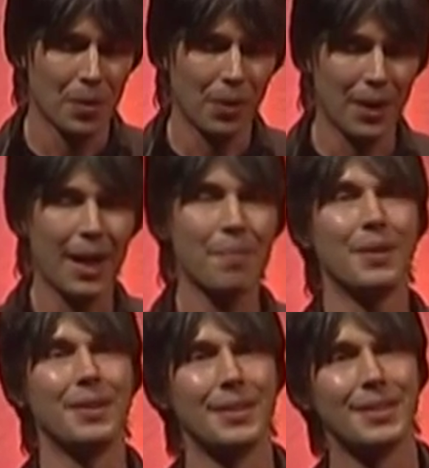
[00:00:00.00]
What
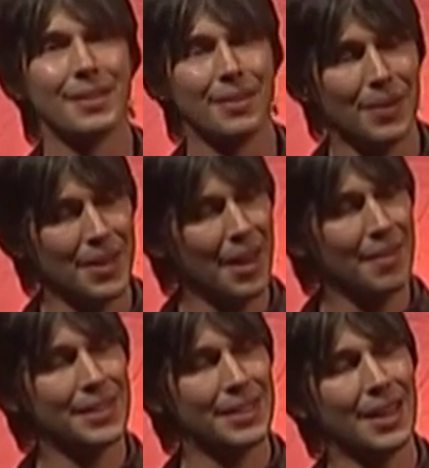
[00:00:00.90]
happens when you
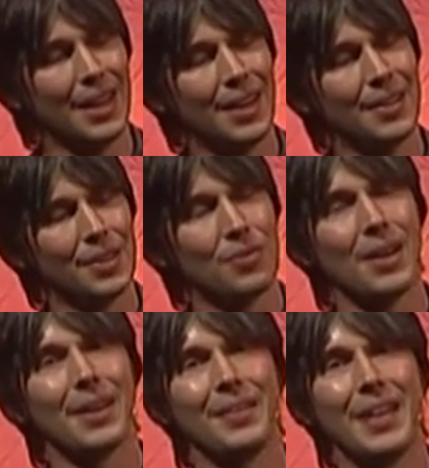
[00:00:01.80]
have a star that's
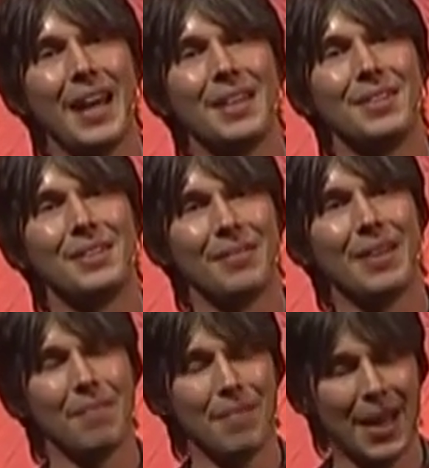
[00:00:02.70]
right on the edge of that